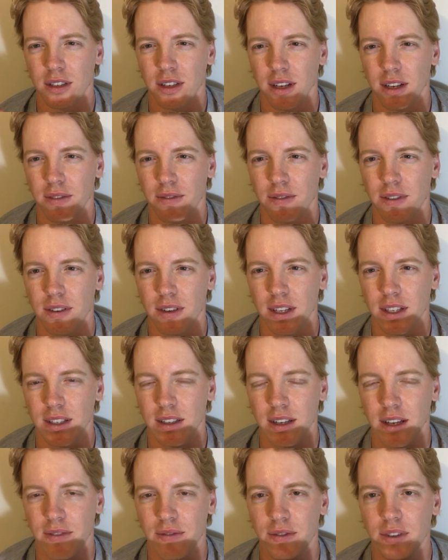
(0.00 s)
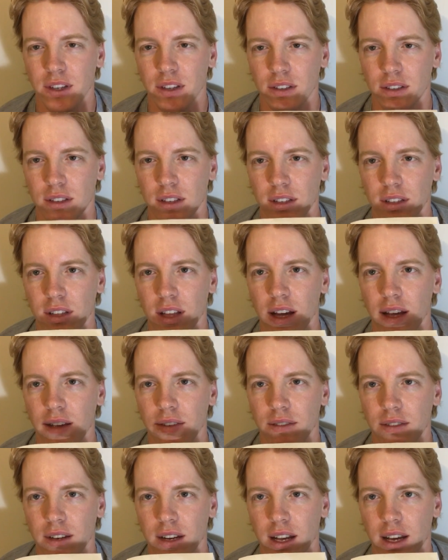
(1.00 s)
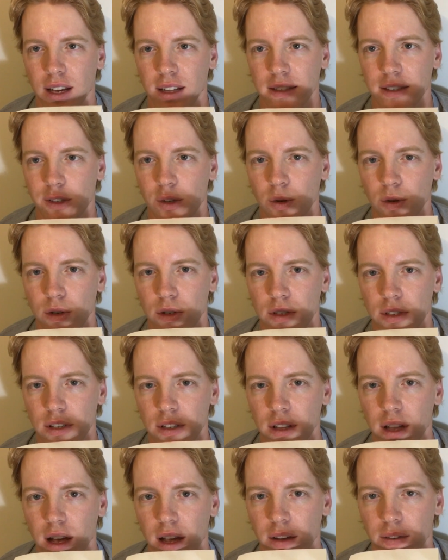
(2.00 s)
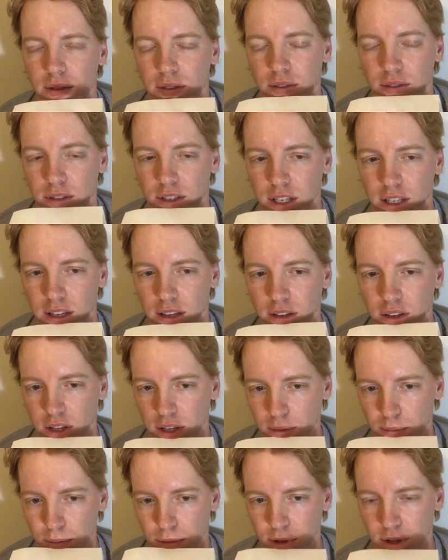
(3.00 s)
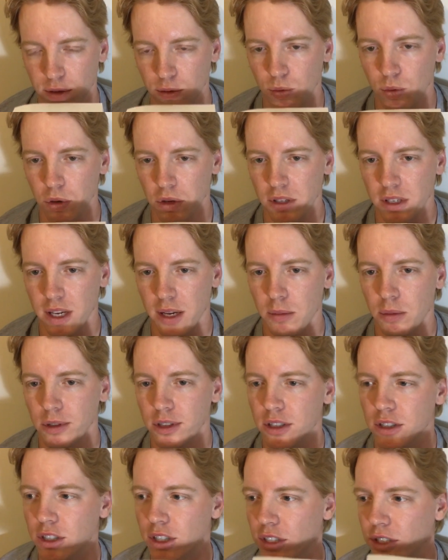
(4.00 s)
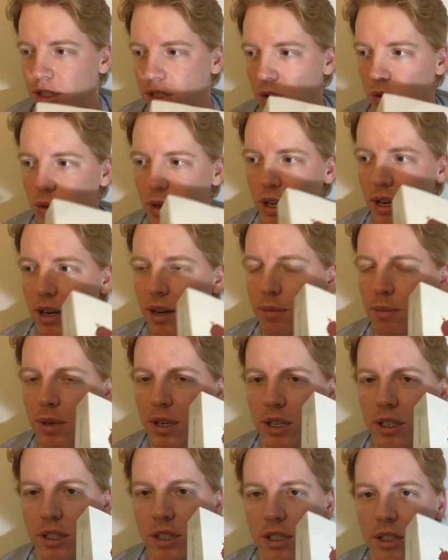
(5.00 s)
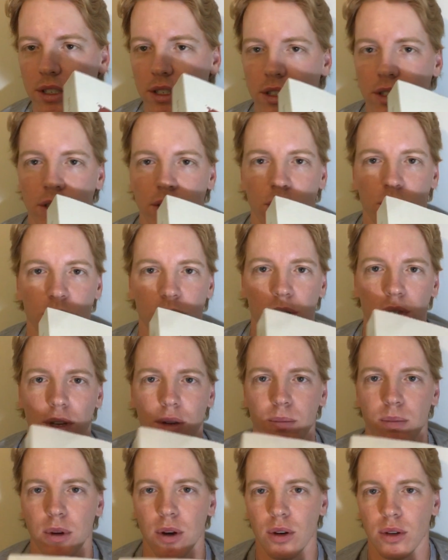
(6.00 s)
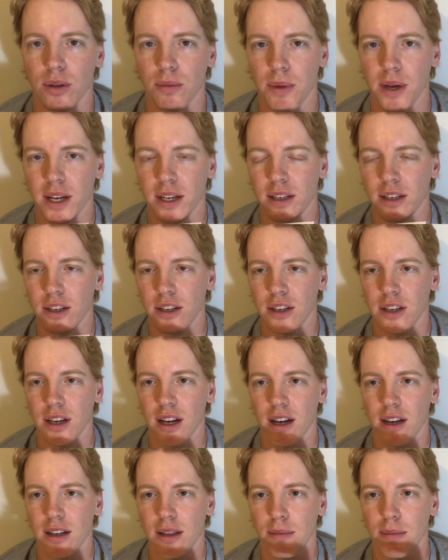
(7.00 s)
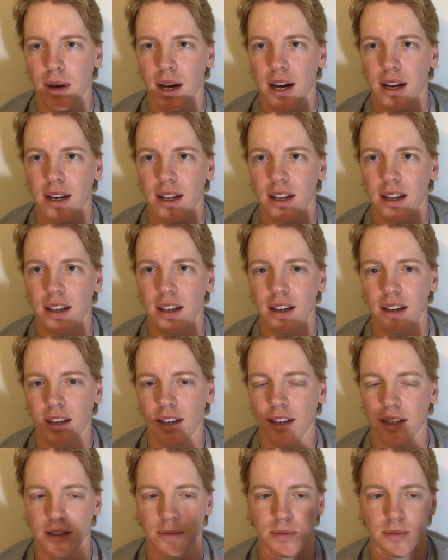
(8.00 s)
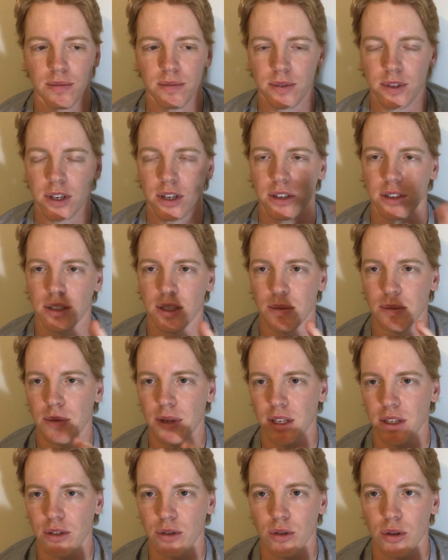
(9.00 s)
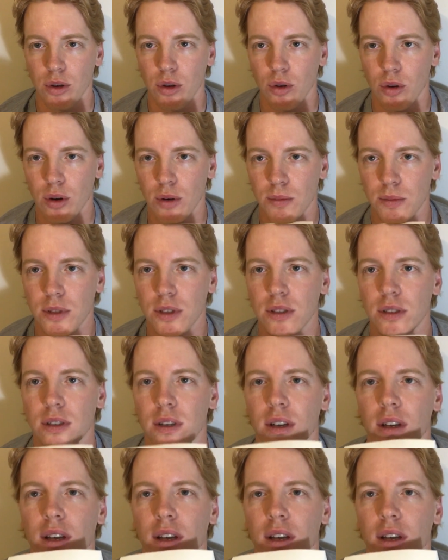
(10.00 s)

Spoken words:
It feels the life and it heads towards the life to kill it, but the wood's able to just soak it up, and it just soaks up all the bacteria out of the body and turns it into a corpse.